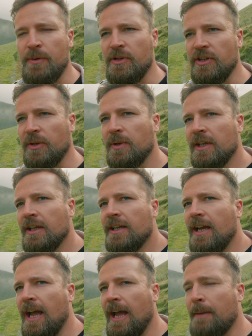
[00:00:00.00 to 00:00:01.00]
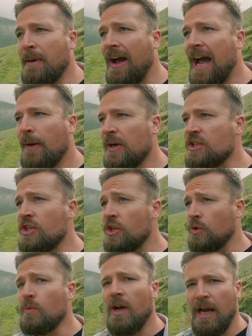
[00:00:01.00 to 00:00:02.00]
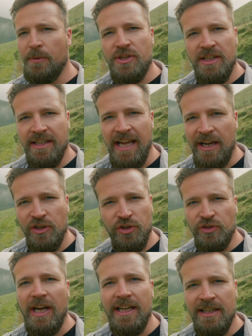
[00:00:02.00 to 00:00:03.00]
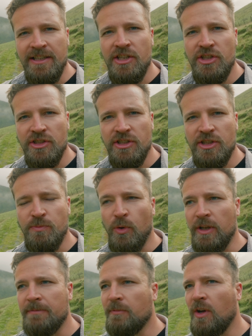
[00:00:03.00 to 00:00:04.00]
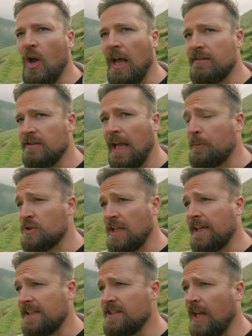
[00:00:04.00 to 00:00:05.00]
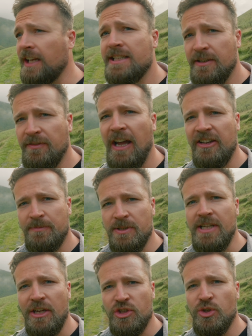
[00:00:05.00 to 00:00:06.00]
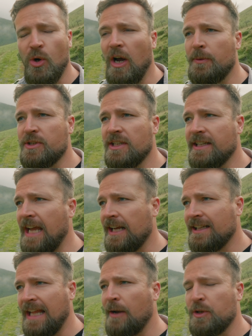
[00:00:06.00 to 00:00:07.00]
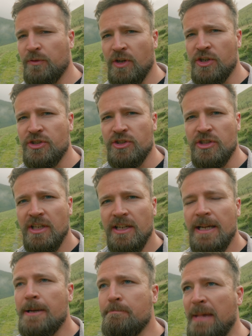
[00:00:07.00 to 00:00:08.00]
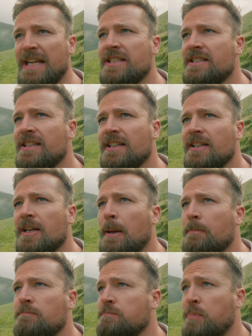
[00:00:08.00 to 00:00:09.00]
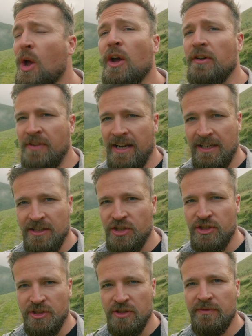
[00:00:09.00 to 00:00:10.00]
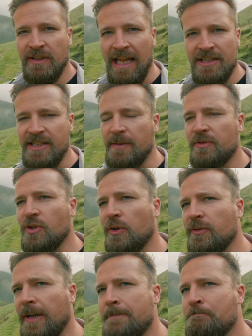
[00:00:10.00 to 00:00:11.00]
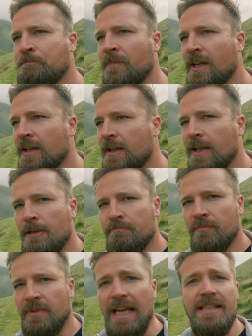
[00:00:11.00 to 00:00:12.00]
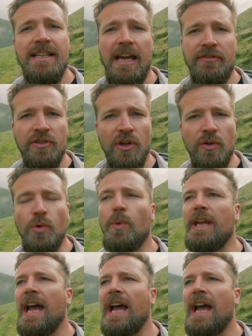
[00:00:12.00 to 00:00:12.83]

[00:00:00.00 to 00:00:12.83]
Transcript: with you about how I knew I was going to get great conditions this morning. I was like 95% sure I was going to get cloud inversions, mist, perfect conditions for landscape photography. Yesterday afternoon we